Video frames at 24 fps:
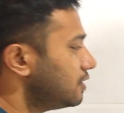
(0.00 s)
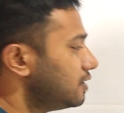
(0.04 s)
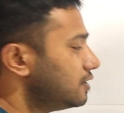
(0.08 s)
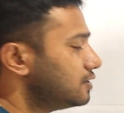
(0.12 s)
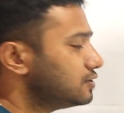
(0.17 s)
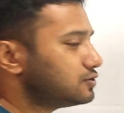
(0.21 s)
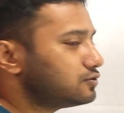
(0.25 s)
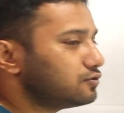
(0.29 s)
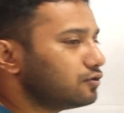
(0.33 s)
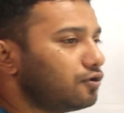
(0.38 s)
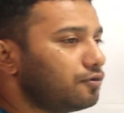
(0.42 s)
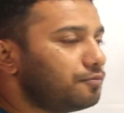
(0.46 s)

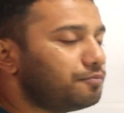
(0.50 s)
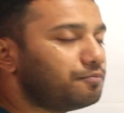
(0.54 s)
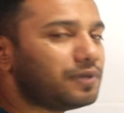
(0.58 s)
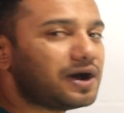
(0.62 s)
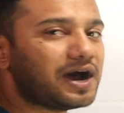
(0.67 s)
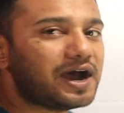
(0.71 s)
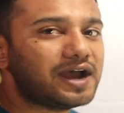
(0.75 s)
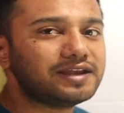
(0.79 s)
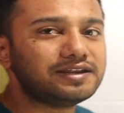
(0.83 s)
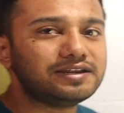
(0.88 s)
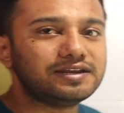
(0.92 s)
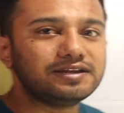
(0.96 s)
So
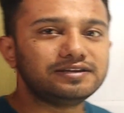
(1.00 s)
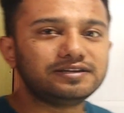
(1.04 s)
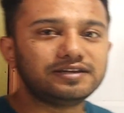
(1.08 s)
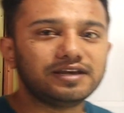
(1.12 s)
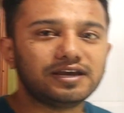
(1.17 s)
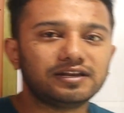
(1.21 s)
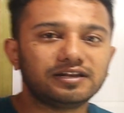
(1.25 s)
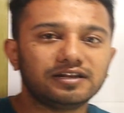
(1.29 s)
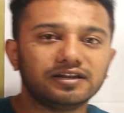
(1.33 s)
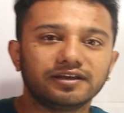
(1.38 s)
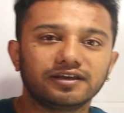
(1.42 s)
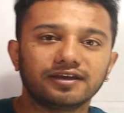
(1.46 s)

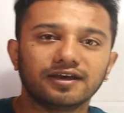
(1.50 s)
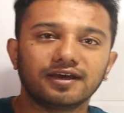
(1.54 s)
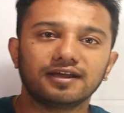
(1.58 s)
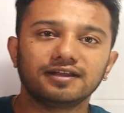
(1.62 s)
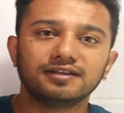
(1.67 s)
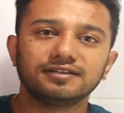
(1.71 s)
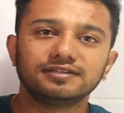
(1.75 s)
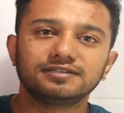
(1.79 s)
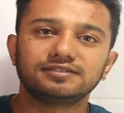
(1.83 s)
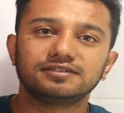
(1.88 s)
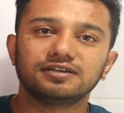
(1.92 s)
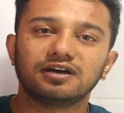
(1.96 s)
Bi-Dentate
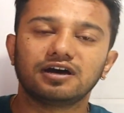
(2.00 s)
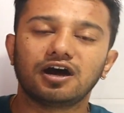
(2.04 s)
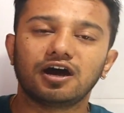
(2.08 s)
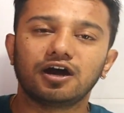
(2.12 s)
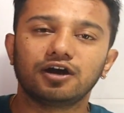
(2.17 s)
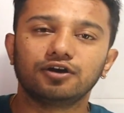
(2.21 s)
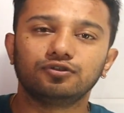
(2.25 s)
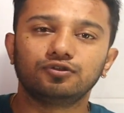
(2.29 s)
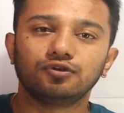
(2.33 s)
ligands are